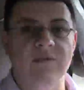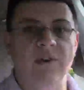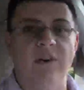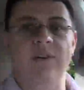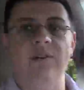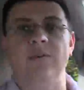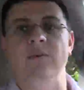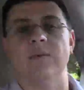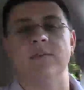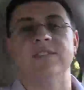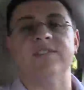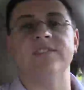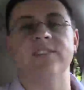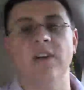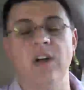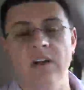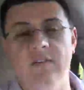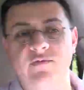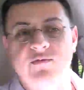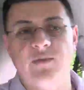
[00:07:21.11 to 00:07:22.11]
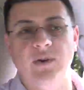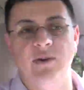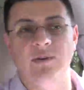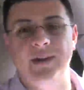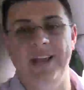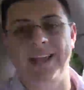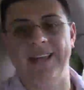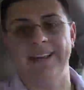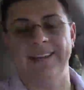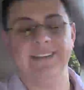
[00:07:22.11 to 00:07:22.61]
road or soft road
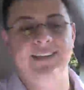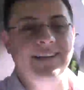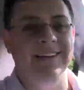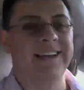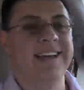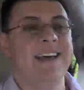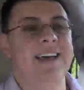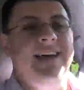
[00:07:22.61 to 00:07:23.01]
handling,